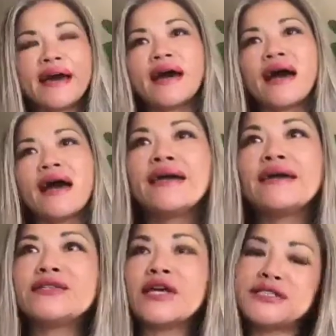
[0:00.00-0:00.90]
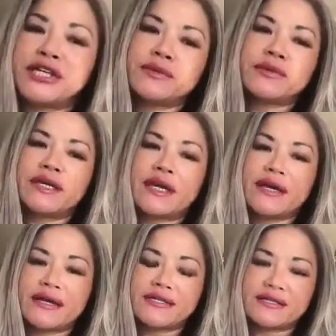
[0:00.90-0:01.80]
I generally
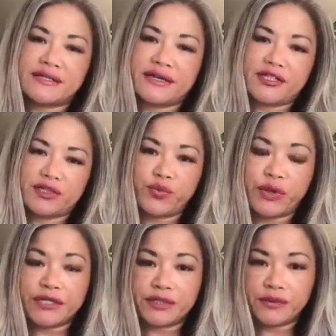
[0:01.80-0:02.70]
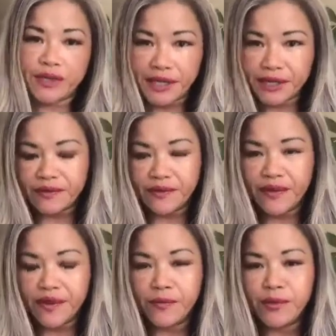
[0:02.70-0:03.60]
it's week to week
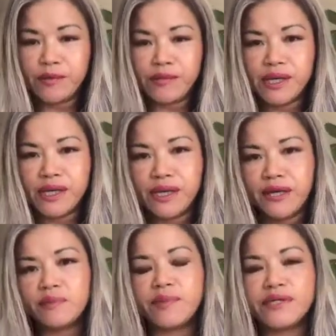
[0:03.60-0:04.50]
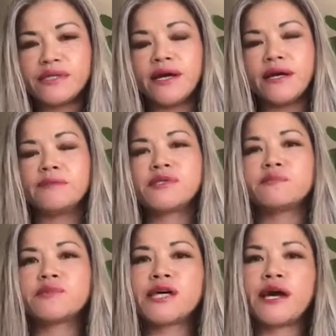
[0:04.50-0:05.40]
that we meet, but
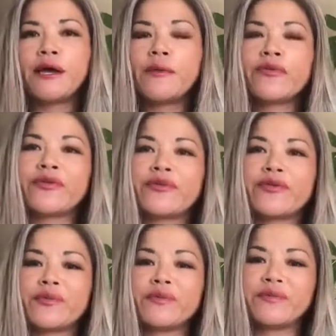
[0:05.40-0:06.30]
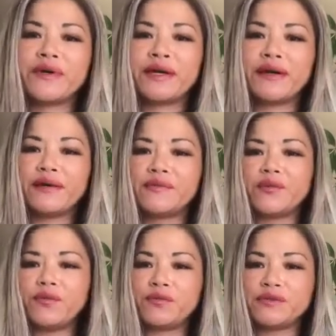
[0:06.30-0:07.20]
sometimes we
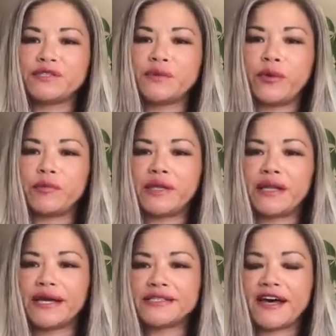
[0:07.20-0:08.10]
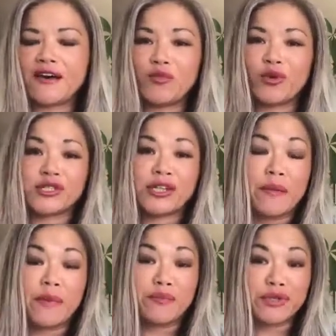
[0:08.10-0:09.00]
some women like to have more
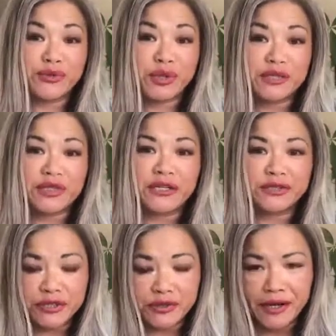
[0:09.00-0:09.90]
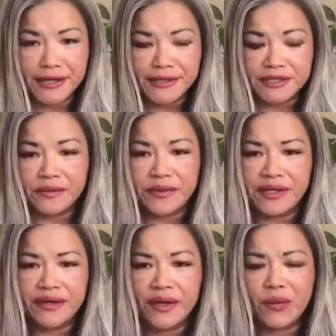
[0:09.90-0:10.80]
time in between to integrate. So
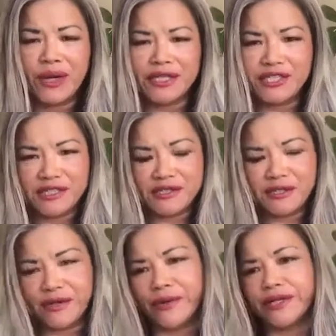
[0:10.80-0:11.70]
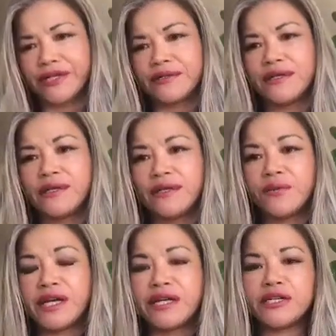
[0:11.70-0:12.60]
we adjust according we
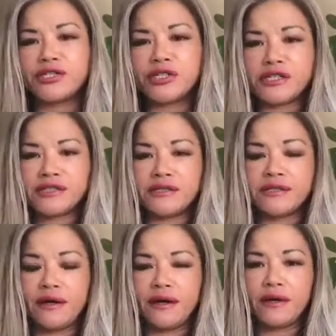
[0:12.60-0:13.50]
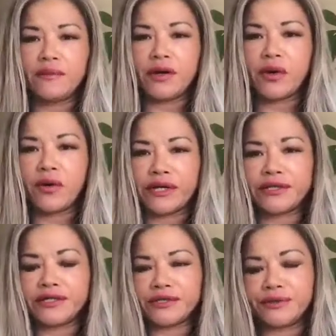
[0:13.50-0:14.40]
can adjust it according
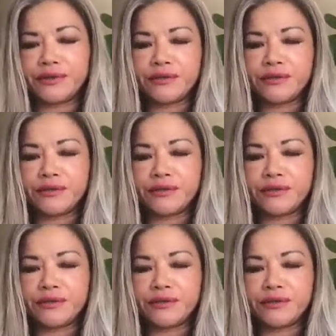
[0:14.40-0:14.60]
to